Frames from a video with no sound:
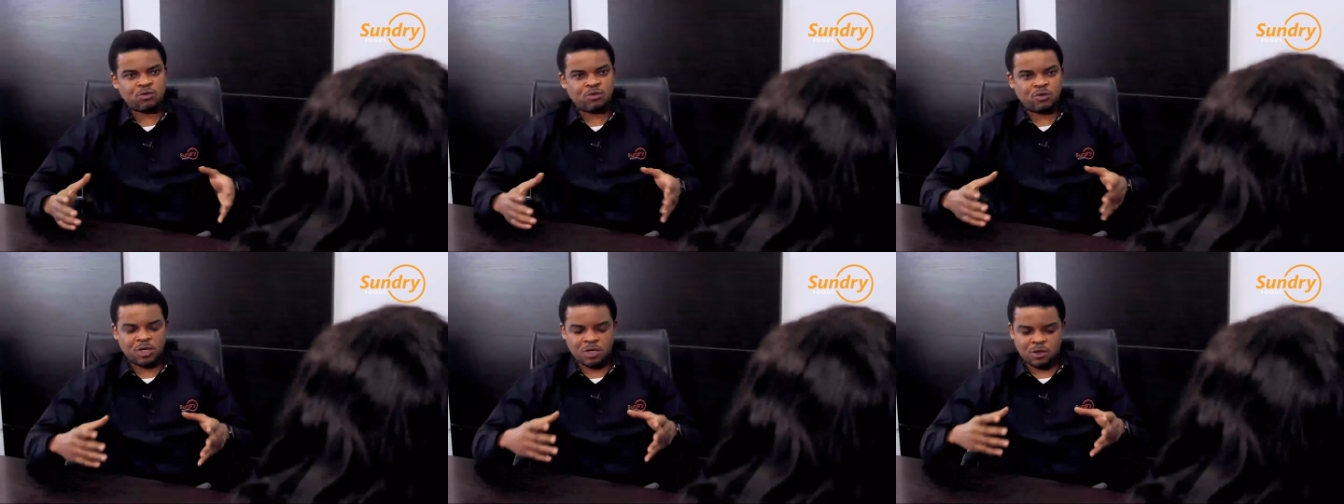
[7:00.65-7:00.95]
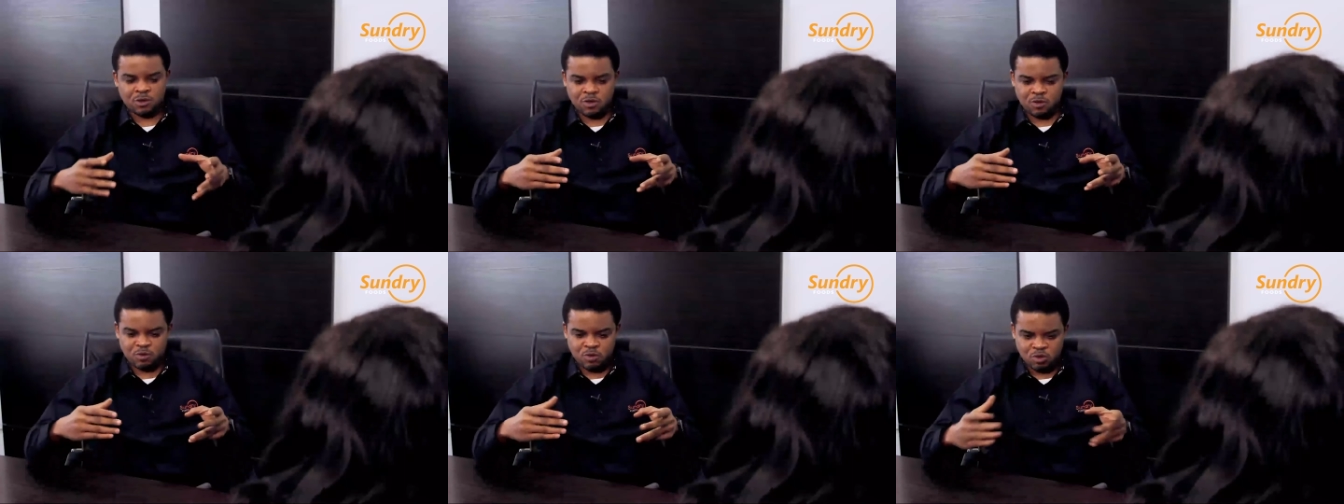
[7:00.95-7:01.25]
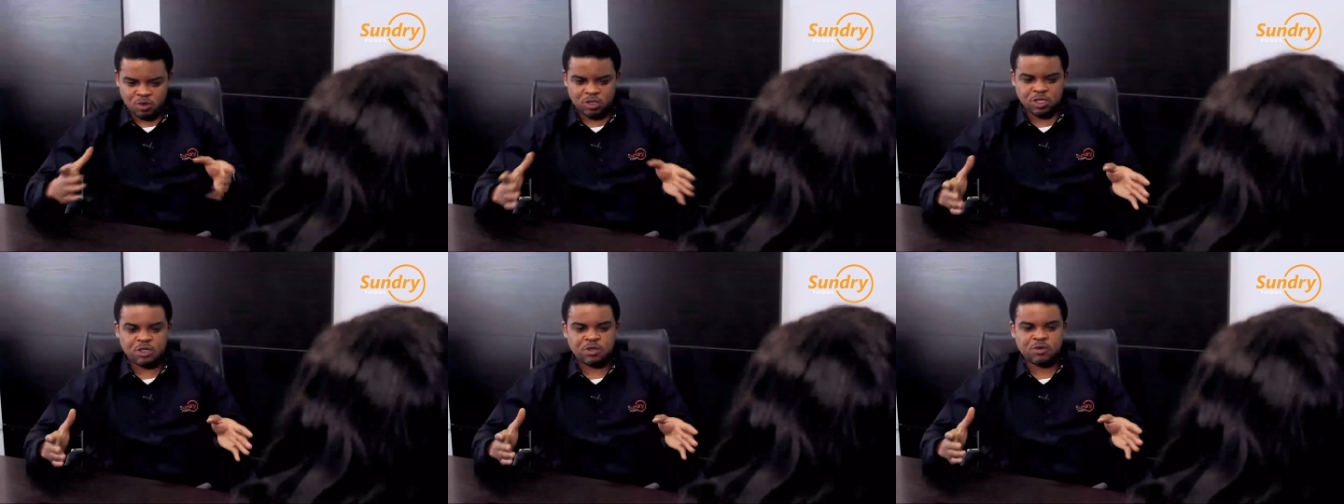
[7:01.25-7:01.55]
We're going to
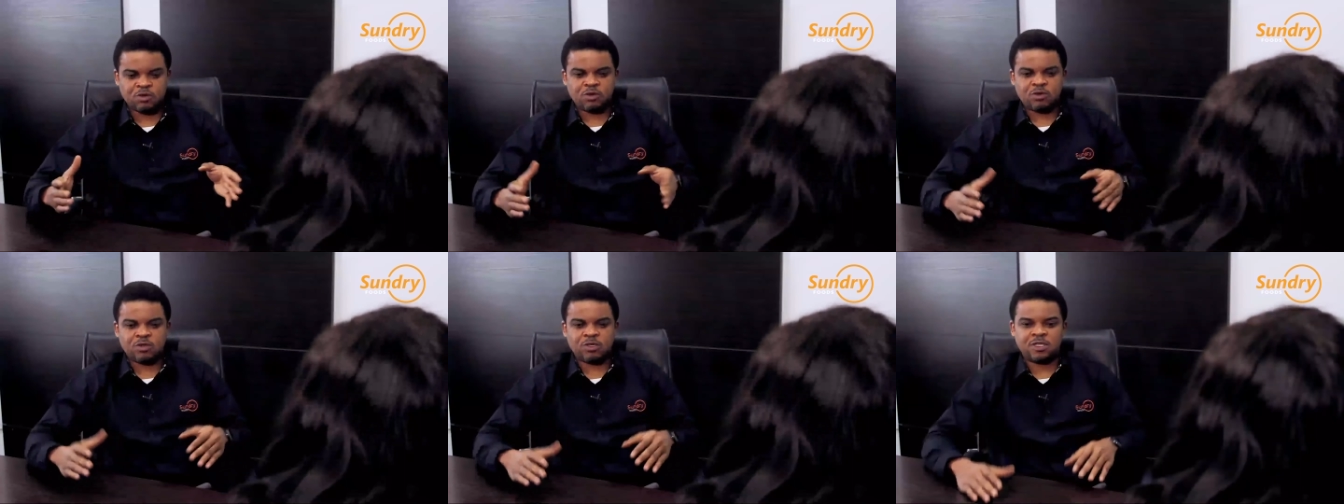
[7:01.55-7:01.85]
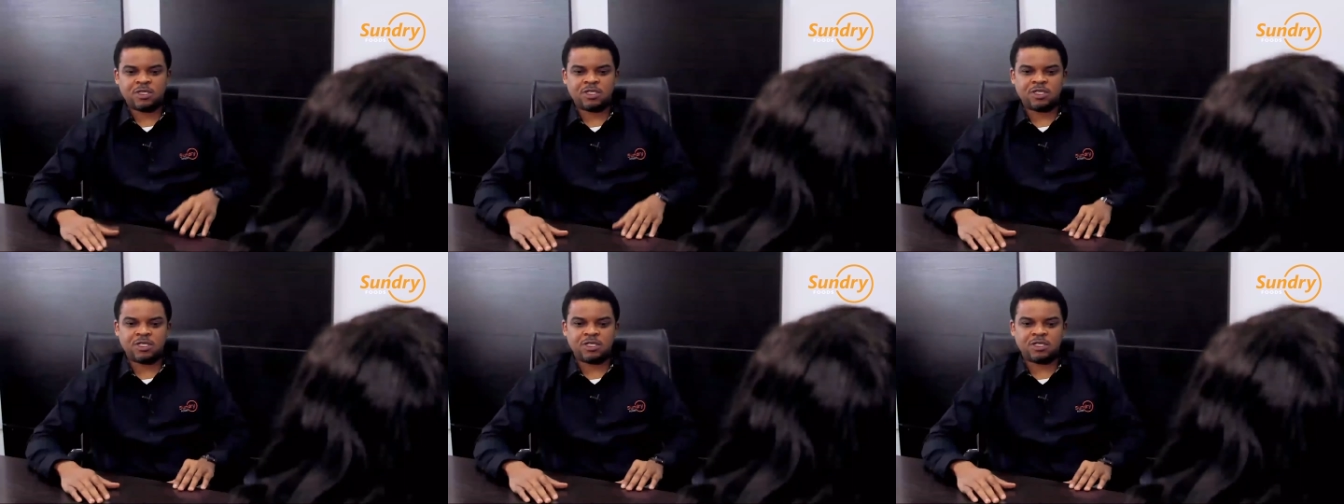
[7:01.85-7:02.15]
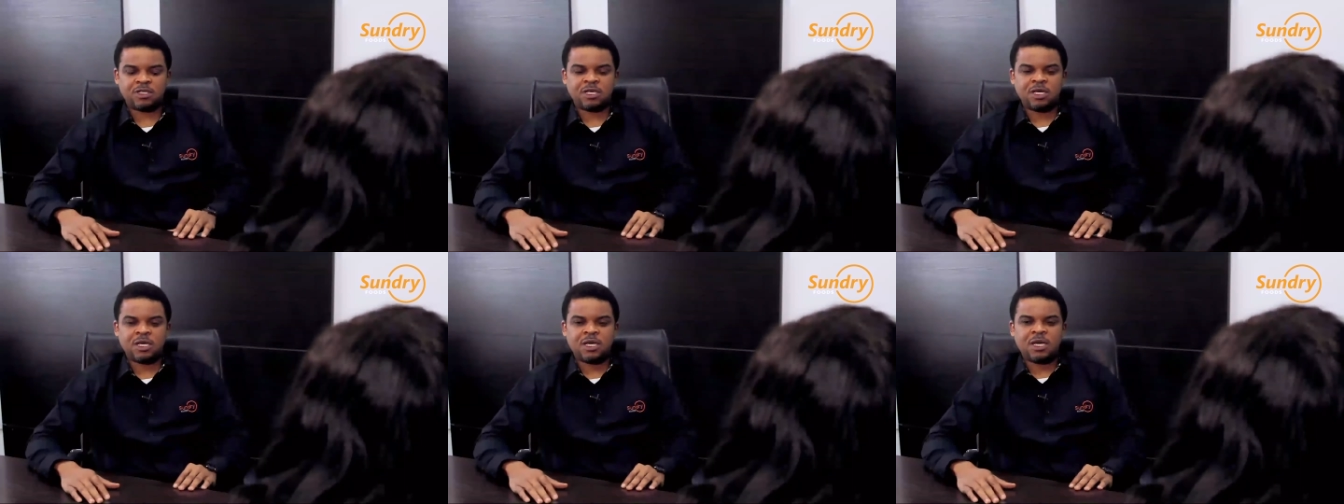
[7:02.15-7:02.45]
push into those
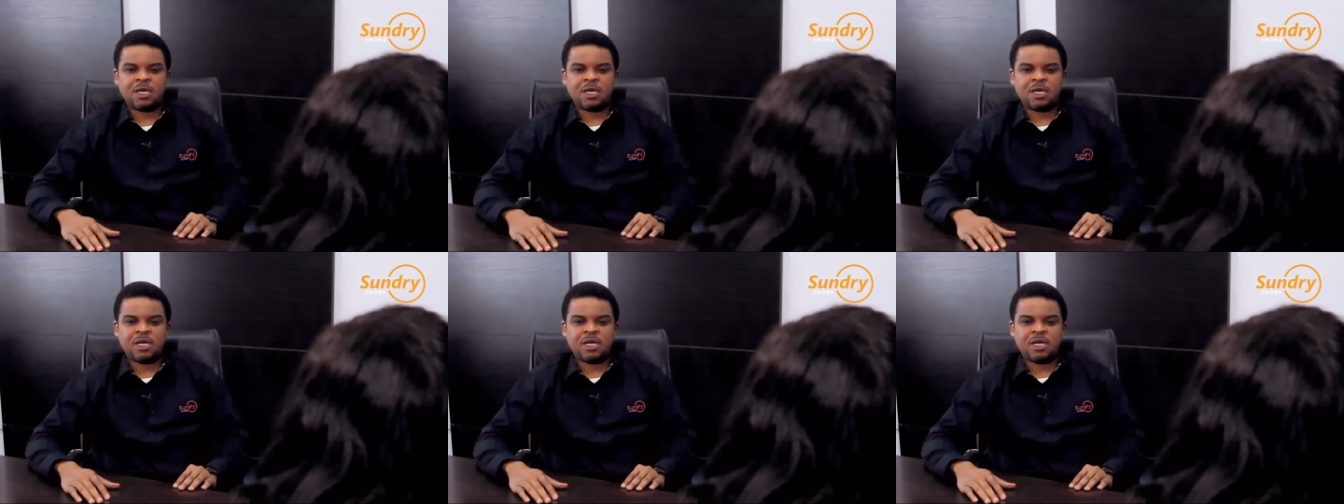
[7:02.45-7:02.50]
cities.